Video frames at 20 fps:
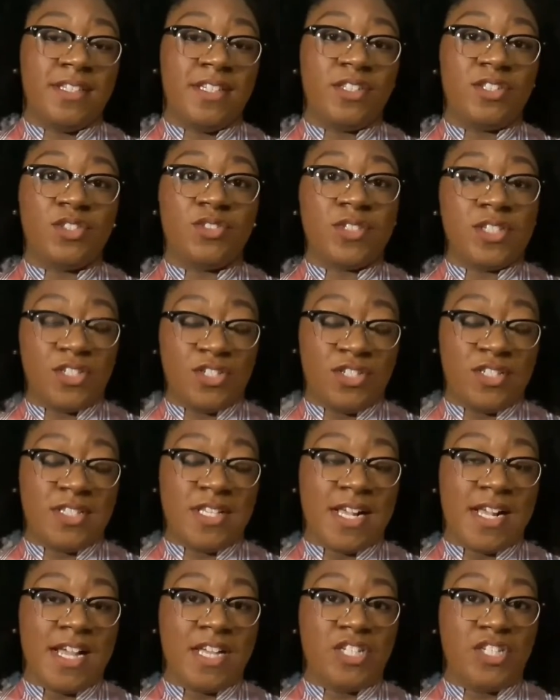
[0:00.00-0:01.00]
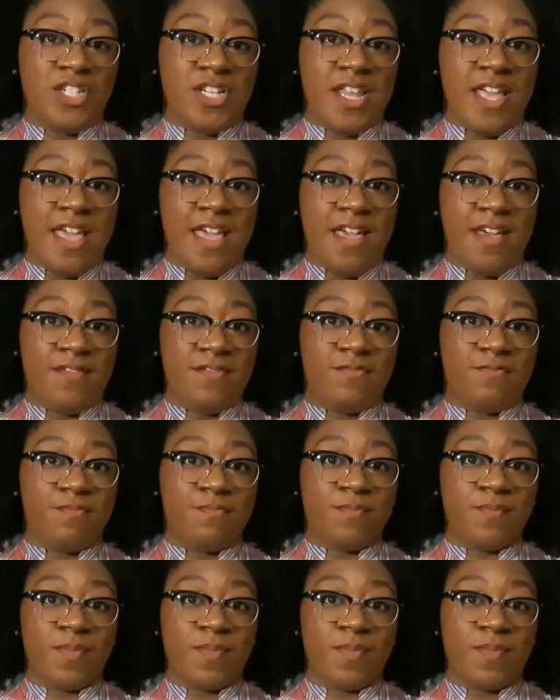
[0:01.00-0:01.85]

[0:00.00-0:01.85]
the instructions like I should have.